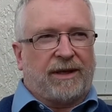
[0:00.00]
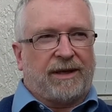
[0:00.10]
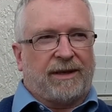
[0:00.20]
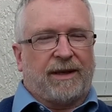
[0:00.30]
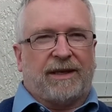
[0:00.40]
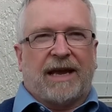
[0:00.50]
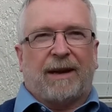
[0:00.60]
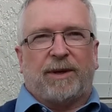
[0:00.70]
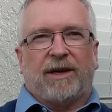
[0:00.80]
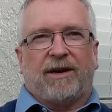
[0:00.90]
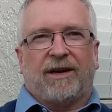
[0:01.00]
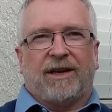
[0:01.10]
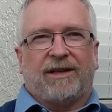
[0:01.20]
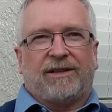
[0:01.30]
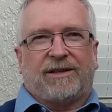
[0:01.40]
uh, adopting our
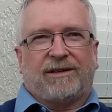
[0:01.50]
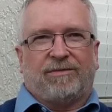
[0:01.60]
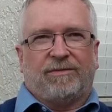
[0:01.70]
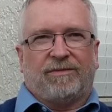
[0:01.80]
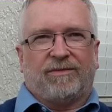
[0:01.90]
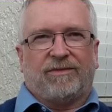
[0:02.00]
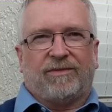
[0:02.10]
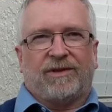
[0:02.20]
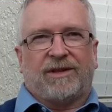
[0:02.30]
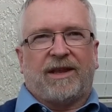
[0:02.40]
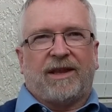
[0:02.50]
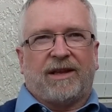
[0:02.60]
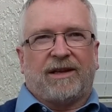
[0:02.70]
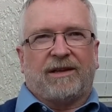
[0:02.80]
kids was I think